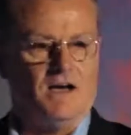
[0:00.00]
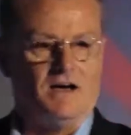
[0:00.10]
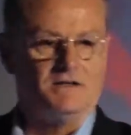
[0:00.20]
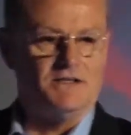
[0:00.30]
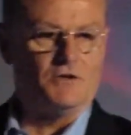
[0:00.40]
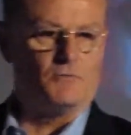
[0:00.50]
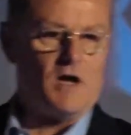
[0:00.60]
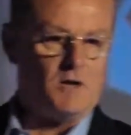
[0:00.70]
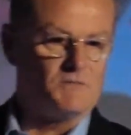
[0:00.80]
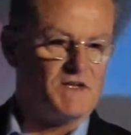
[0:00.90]
Dieter
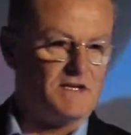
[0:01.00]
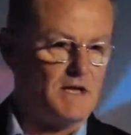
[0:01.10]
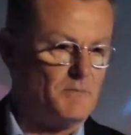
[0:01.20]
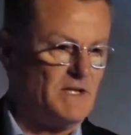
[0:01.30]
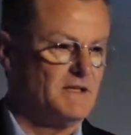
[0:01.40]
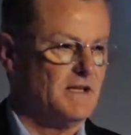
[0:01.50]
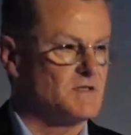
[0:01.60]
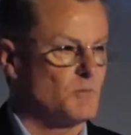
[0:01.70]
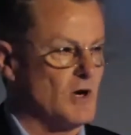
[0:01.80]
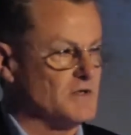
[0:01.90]
Rams ended up being the
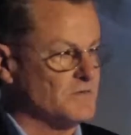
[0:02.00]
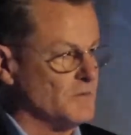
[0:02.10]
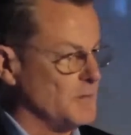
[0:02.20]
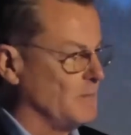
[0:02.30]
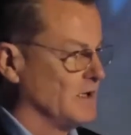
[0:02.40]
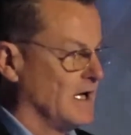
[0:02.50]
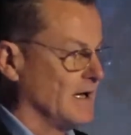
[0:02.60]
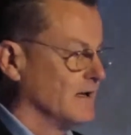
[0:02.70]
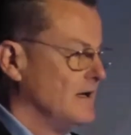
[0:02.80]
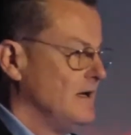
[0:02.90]
inspiration for people
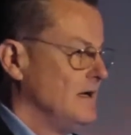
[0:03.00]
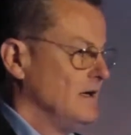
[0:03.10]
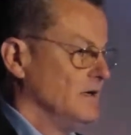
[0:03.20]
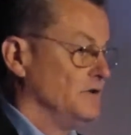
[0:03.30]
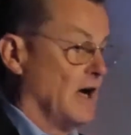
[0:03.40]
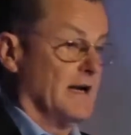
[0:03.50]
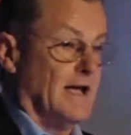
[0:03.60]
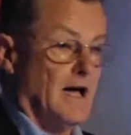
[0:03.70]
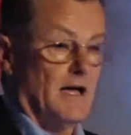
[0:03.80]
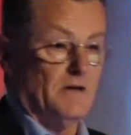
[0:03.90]
like
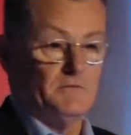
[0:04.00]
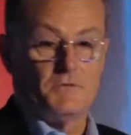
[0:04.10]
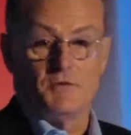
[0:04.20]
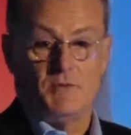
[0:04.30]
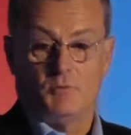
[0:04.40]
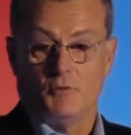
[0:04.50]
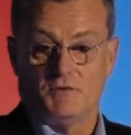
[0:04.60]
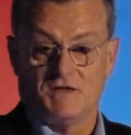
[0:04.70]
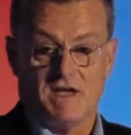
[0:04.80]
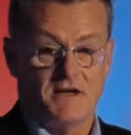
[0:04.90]
Johnny Ive, for the people
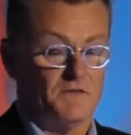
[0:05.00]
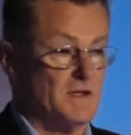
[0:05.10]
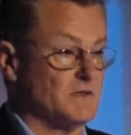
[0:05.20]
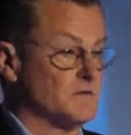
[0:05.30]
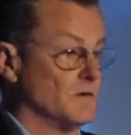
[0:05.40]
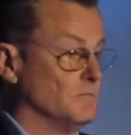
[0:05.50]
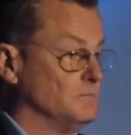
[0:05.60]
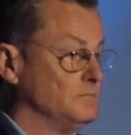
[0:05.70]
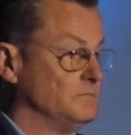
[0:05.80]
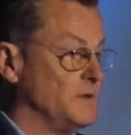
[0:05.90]
who designed things
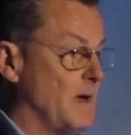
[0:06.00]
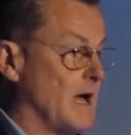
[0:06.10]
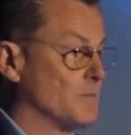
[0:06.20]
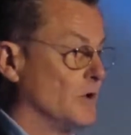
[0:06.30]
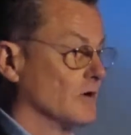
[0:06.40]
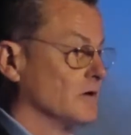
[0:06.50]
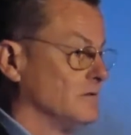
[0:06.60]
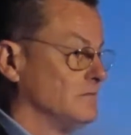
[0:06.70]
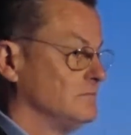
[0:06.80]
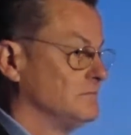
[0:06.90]
from the MacBook
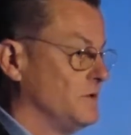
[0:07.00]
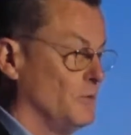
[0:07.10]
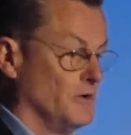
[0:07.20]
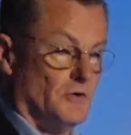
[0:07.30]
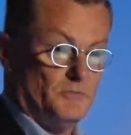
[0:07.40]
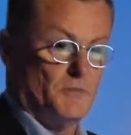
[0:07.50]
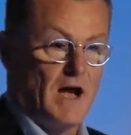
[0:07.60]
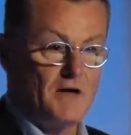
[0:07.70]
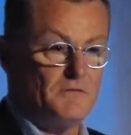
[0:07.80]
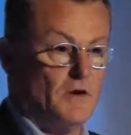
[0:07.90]
to your
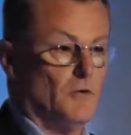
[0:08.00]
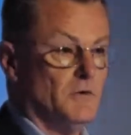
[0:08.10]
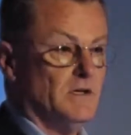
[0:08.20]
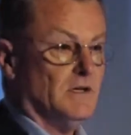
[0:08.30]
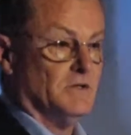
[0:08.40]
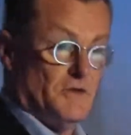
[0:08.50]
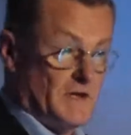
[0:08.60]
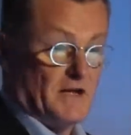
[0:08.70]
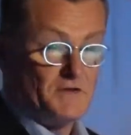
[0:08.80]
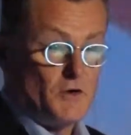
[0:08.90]
iPhone to
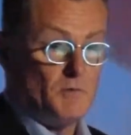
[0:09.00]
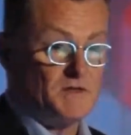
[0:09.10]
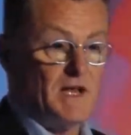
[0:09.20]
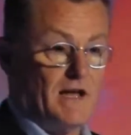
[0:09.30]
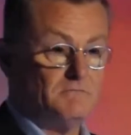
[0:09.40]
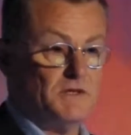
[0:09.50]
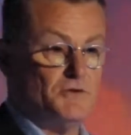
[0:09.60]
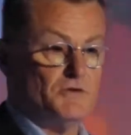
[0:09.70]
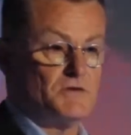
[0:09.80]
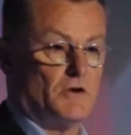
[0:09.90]
the Nest thermostat,
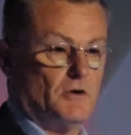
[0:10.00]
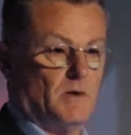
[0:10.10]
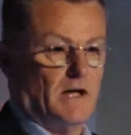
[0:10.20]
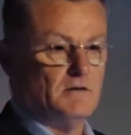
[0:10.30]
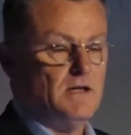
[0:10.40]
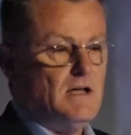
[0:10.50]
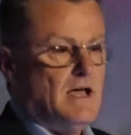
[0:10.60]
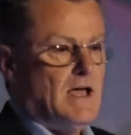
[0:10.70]
as you just heard about.